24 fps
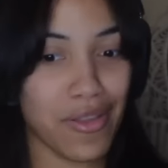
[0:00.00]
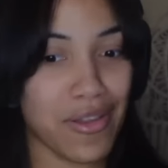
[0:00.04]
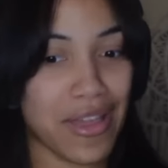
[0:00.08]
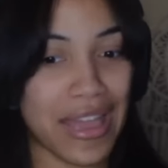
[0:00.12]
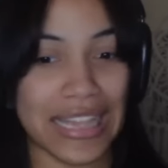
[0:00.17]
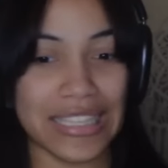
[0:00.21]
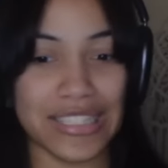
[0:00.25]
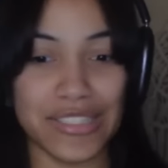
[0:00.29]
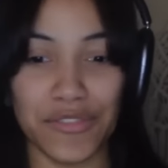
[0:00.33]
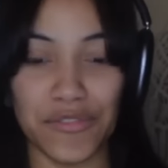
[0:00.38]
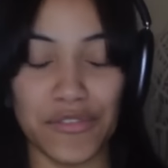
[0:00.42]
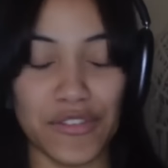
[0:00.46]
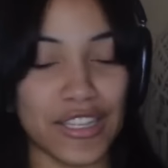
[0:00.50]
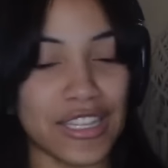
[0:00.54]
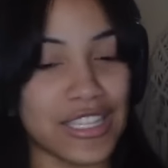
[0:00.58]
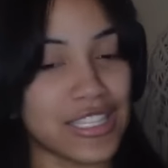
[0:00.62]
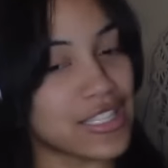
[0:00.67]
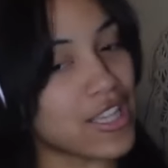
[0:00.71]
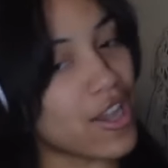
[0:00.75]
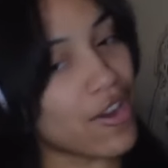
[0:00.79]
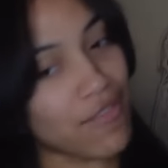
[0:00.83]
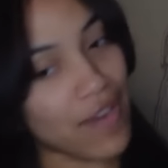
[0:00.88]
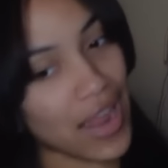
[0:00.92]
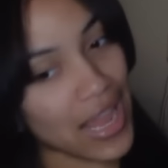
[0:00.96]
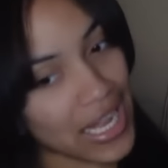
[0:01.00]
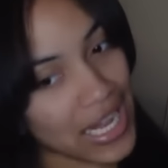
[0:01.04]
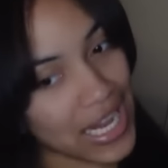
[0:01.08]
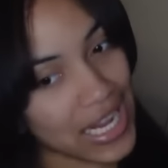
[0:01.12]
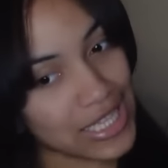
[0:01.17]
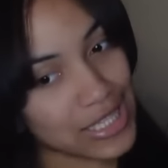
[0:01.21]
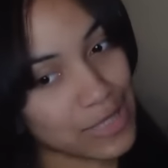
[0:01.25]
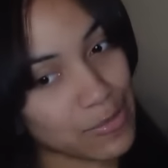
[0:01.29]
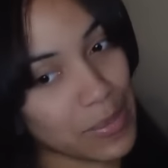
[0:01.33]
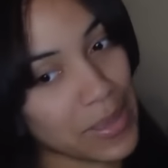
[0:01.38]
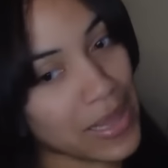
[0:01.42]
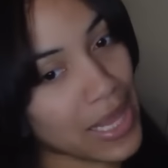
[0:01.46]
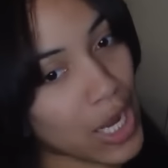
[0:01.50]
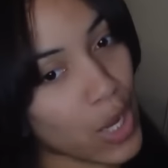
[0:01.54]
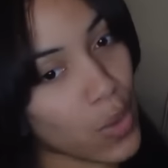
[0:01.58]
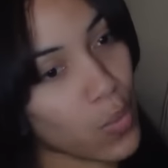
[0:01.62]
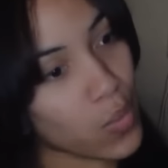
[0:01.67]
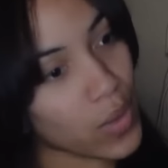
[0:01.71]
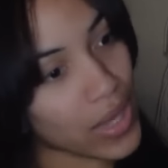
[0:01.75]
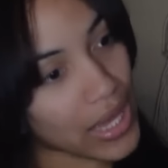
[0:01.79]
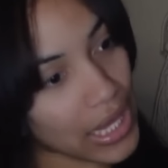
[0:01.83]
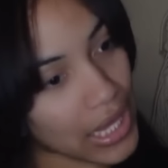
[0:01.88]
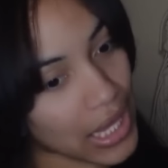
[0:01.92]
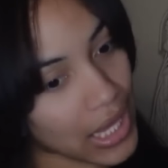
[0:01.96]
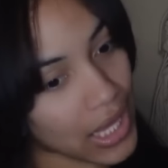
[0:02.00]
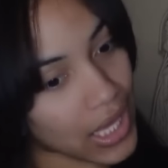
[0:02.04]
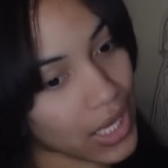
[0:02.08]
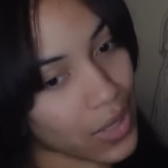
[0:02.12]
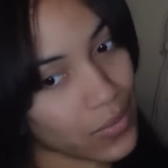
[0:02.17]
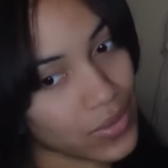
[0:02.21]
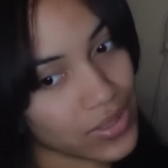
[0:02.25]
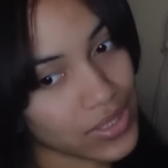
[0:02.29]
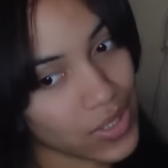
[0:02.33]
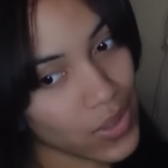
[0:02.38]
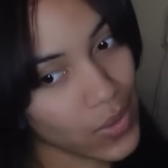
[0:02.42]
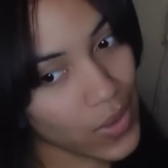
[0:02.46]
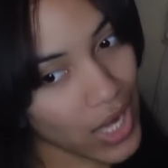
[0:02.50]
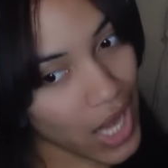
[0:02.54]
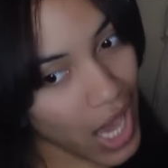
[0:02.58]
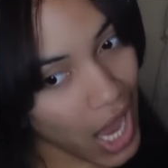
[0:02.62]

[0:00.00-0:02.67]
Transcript: you catching feelings already? It's been like a week. What's going